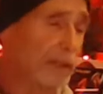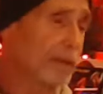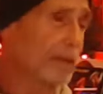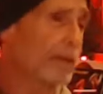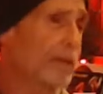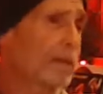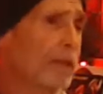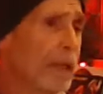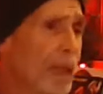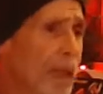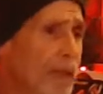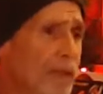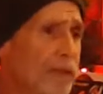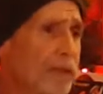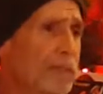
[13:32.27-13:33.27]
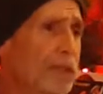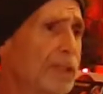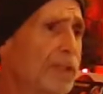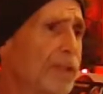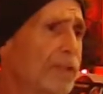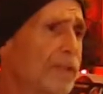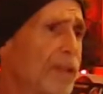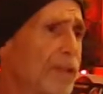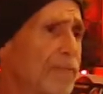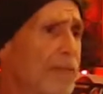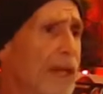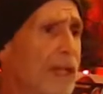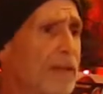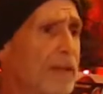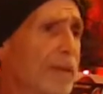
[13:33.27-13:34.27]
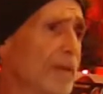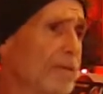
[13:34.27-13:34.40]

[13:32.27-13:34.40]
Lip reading: This is mature stuff, man.